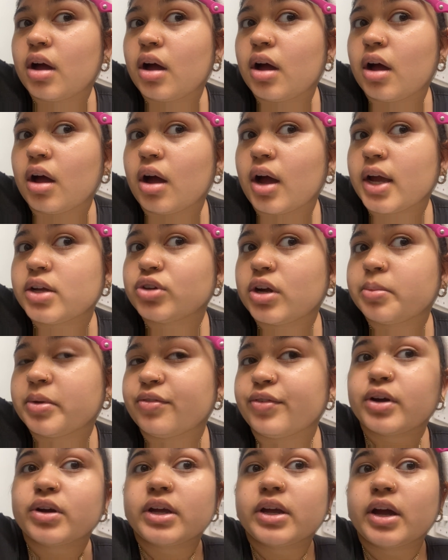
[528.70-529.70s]
gotta be
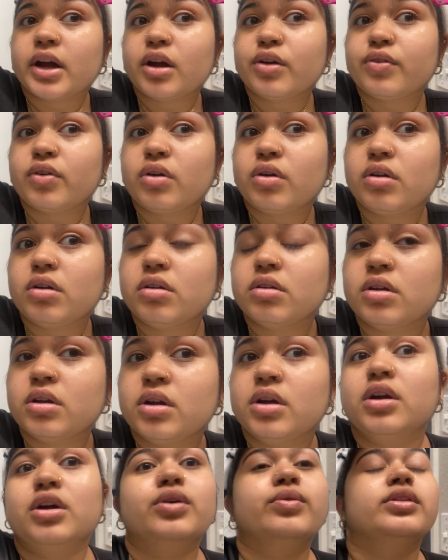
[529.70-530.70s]
very careful
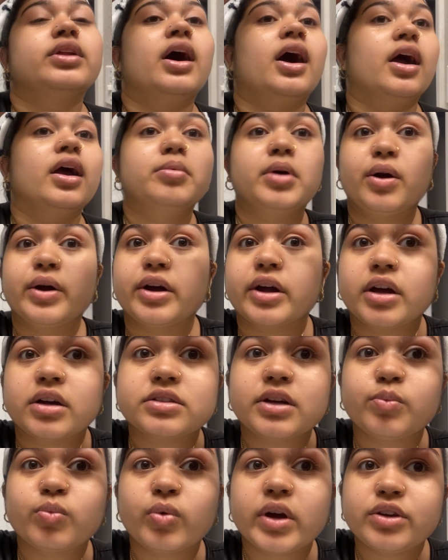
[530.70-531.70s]
when
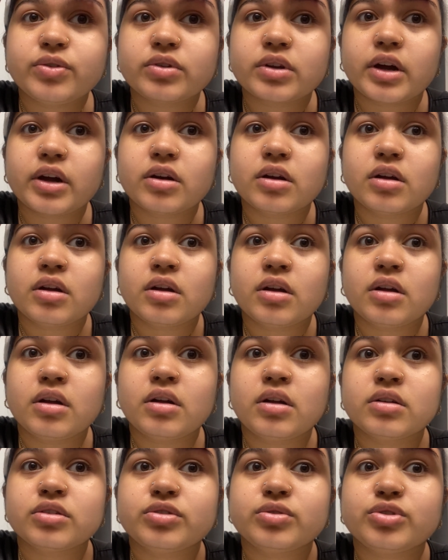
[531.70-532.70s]
eyeliners and
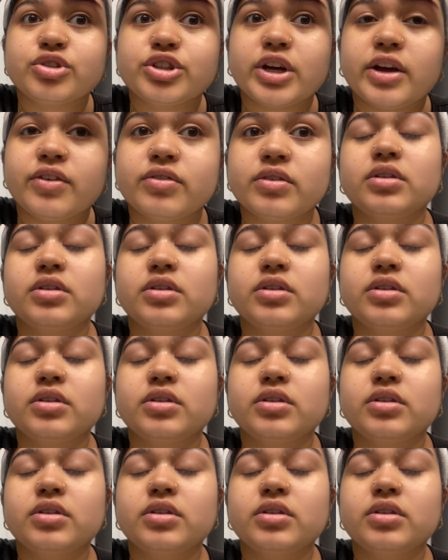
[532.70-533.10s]
you should.